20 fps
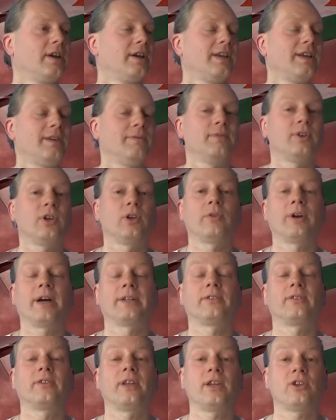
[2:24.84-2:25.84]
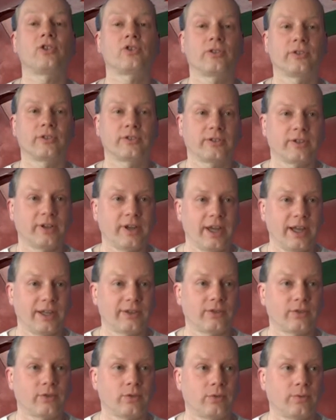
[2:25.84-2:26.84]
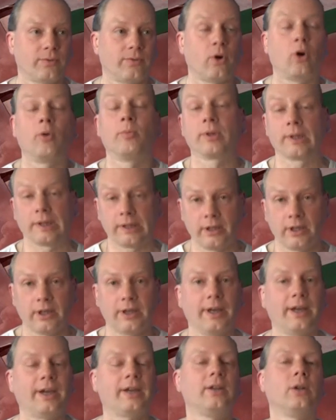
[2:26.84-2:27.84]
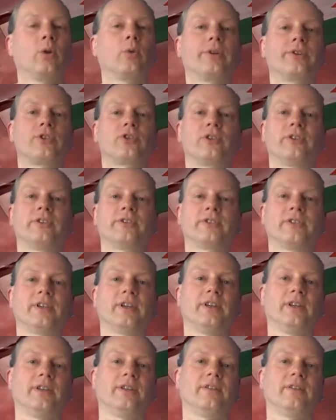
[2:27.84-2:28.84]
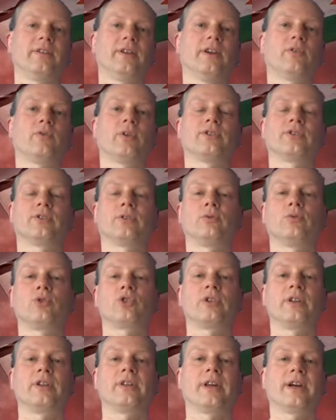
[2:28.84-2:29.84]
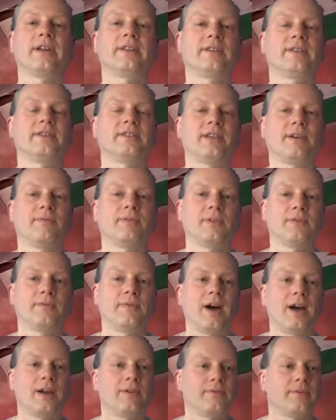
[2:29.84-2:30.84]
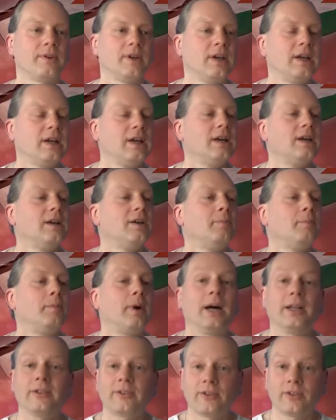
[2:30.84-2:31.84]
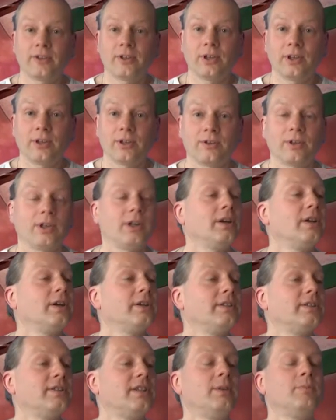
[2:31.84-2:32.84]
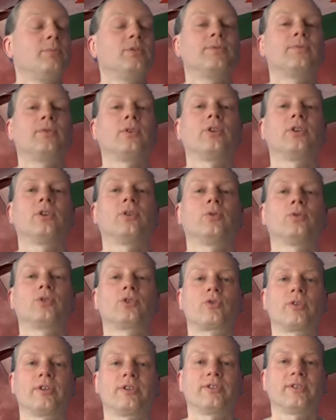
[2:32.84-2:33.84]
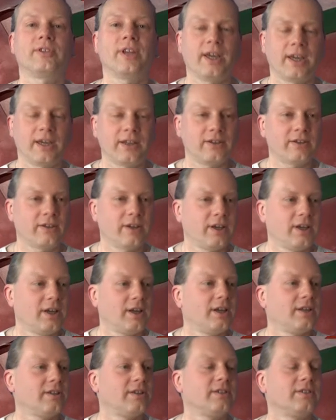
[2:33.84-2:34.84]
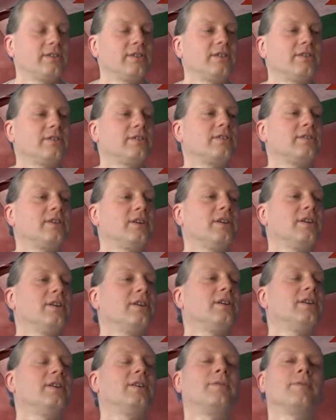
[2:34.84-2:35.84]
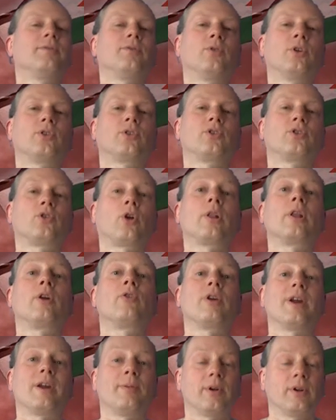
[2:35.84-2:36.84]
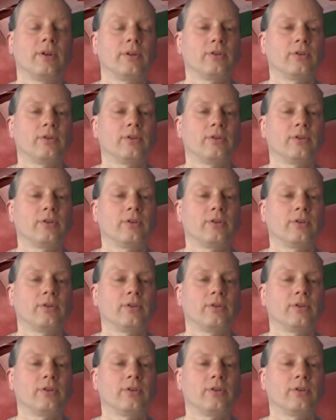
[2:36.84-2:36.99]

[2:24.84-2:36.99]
Even the United Nations had to formally acknowledge this in a resolution in 1975. But it seems for the Austrian state this is not tolerable.